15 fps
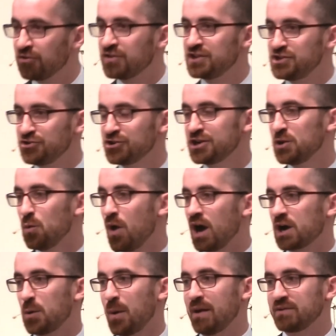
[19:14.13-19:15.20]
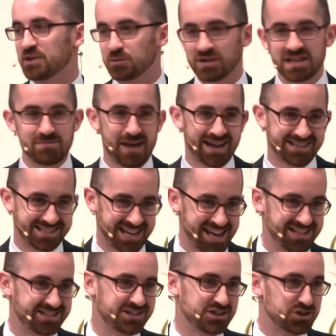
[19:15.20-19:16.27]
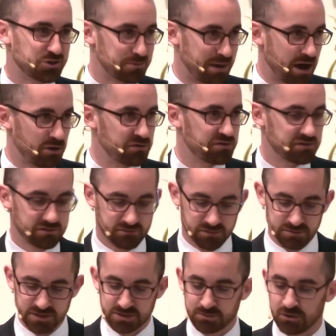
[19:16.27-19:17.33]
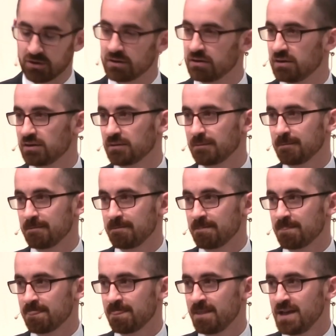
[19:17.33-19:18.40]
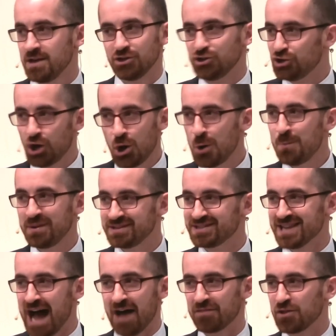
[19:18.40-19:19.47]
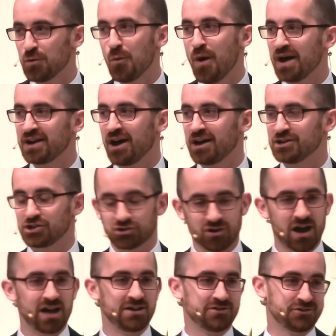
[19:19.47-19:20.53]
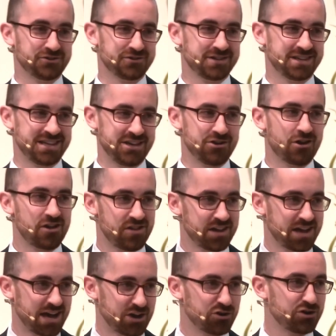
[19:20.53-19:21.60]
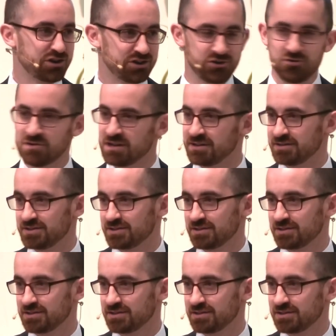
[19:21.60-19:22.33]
you're going to walk away with a really bad taste in your mouth from this book. Job is not the one on trial here. I think I heard it. Who is?